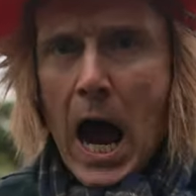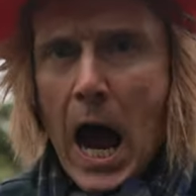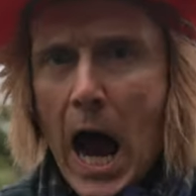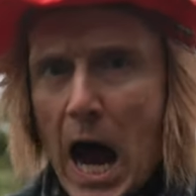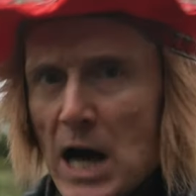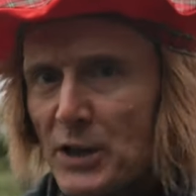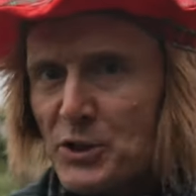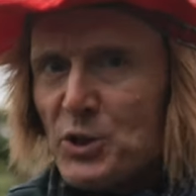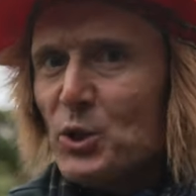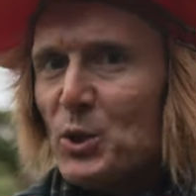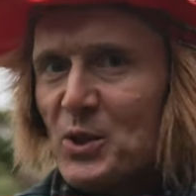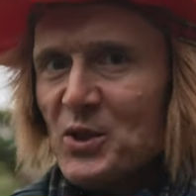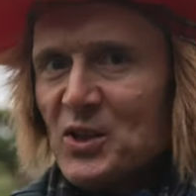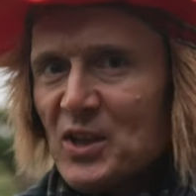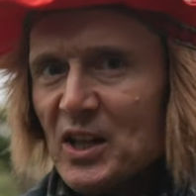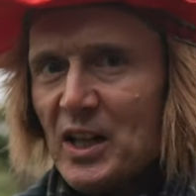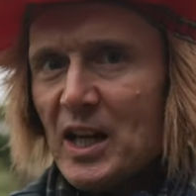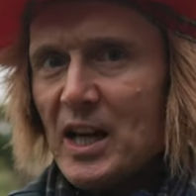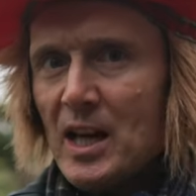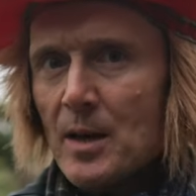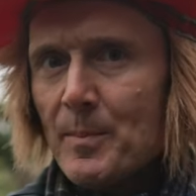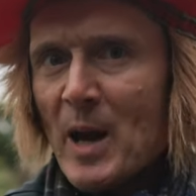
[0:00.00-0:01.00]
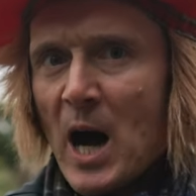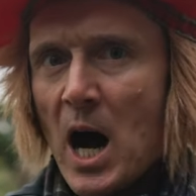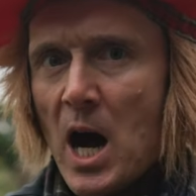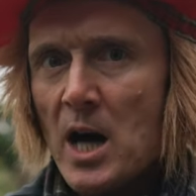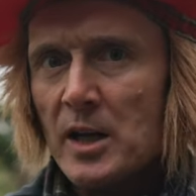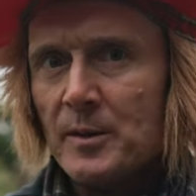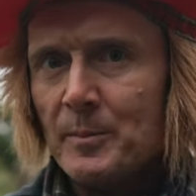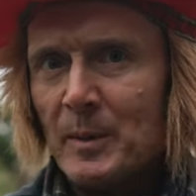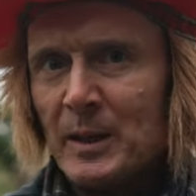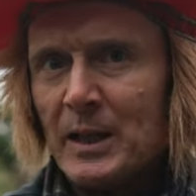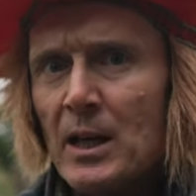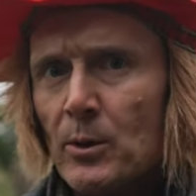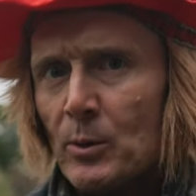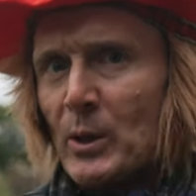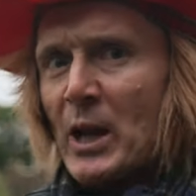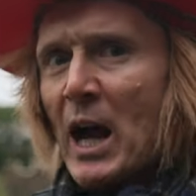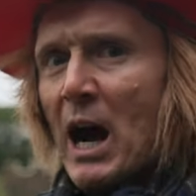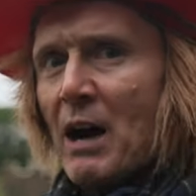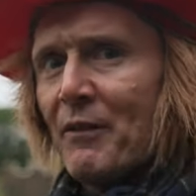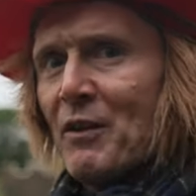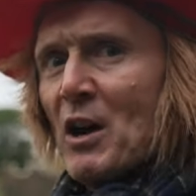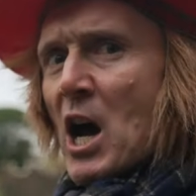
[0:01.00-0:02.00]
As you can see here behind me, we
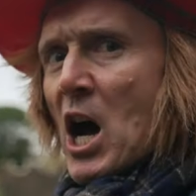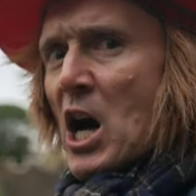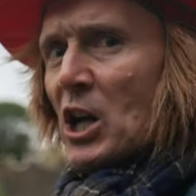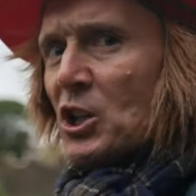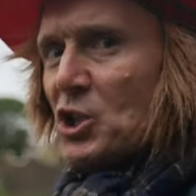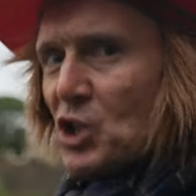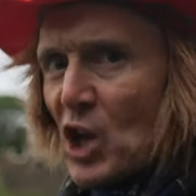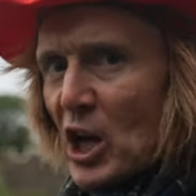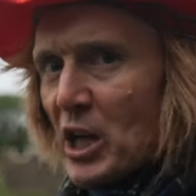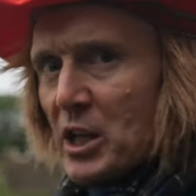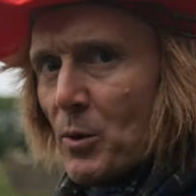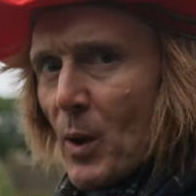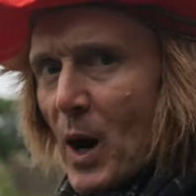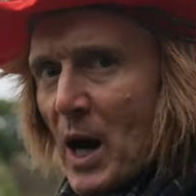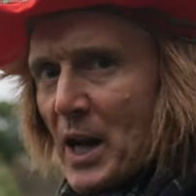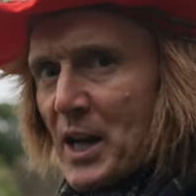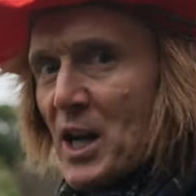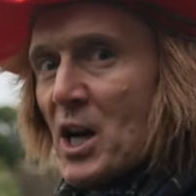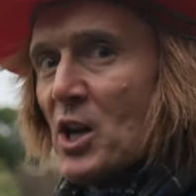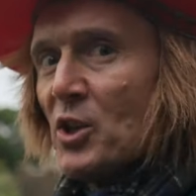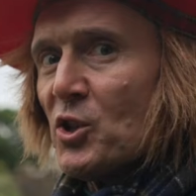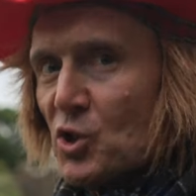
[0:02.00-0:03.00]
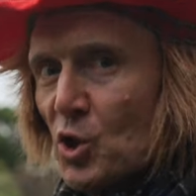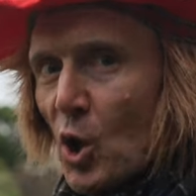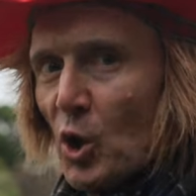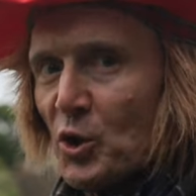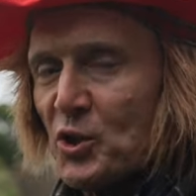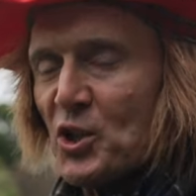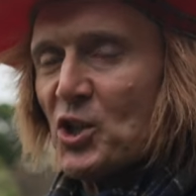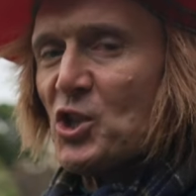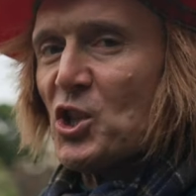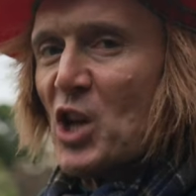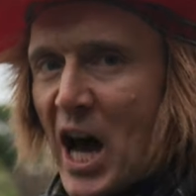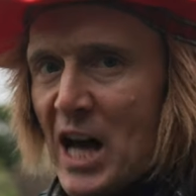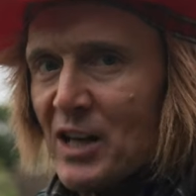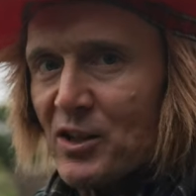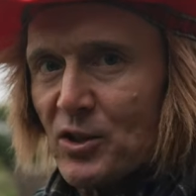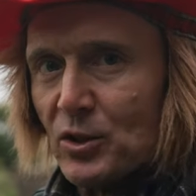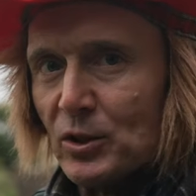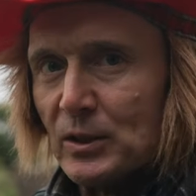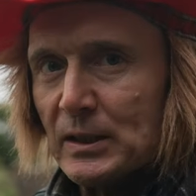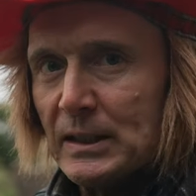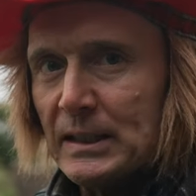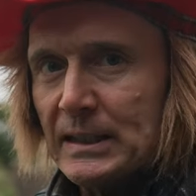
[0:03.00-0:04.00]
have a genuine Scottish
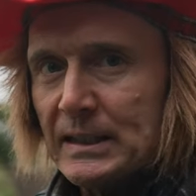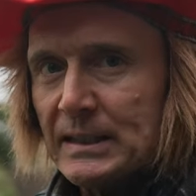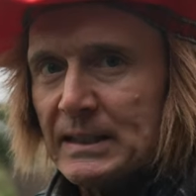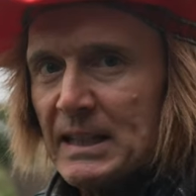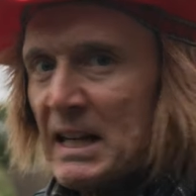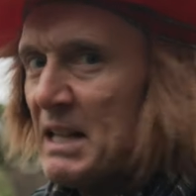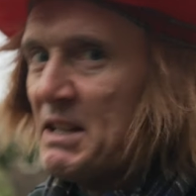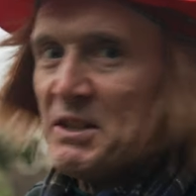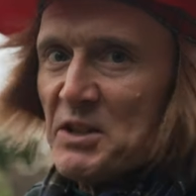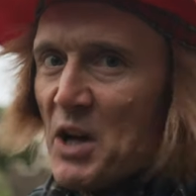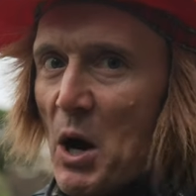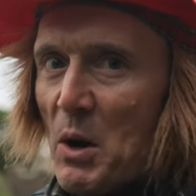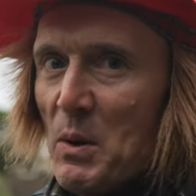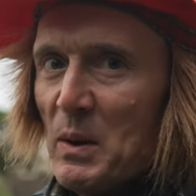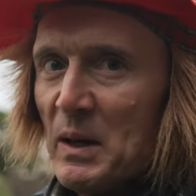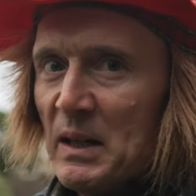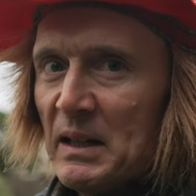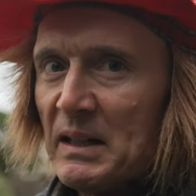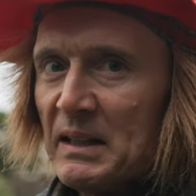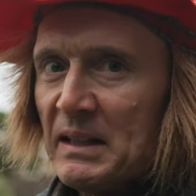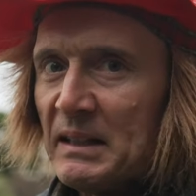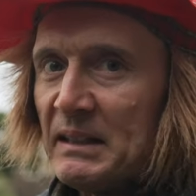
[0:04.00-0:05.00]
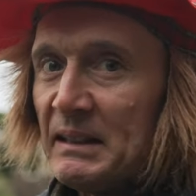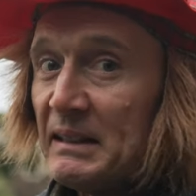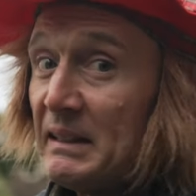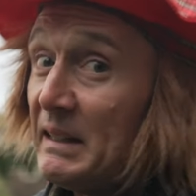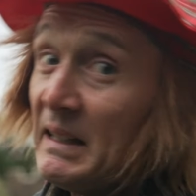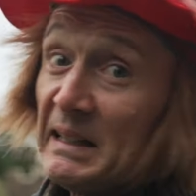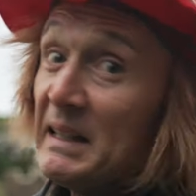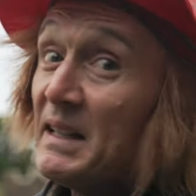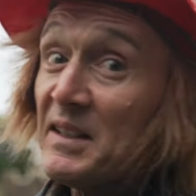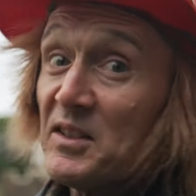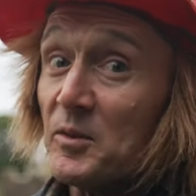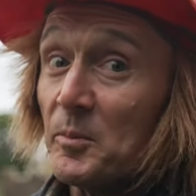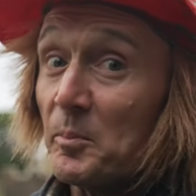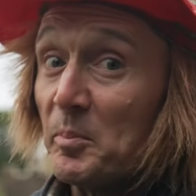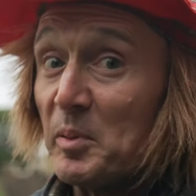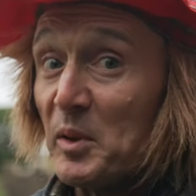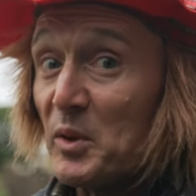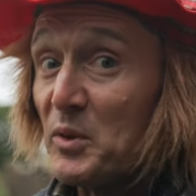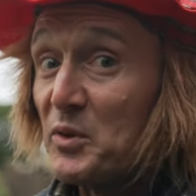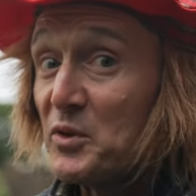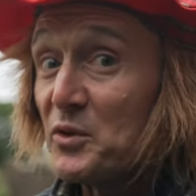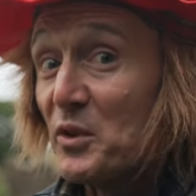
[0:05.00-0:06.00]
castle. And no, it isn't
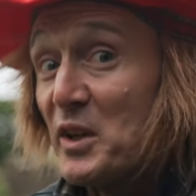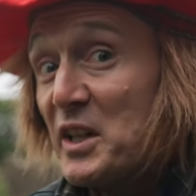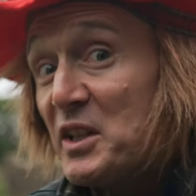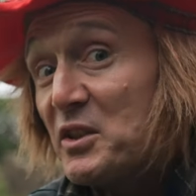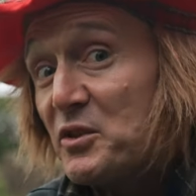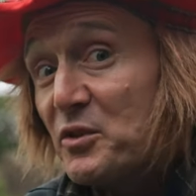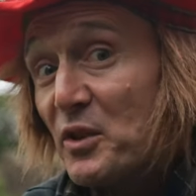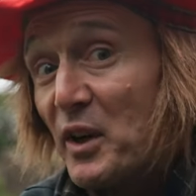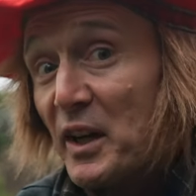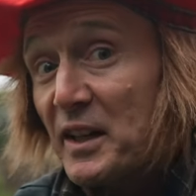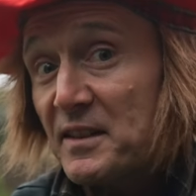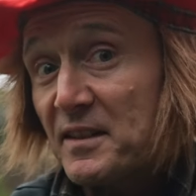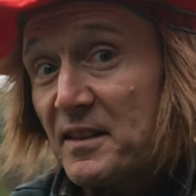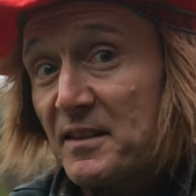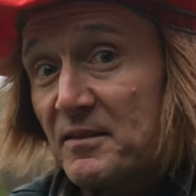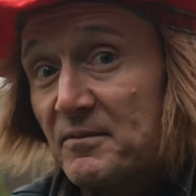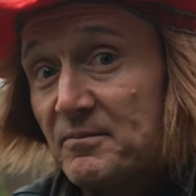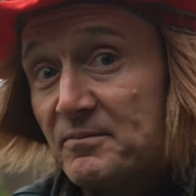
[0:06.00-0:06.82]
blue screen tricks.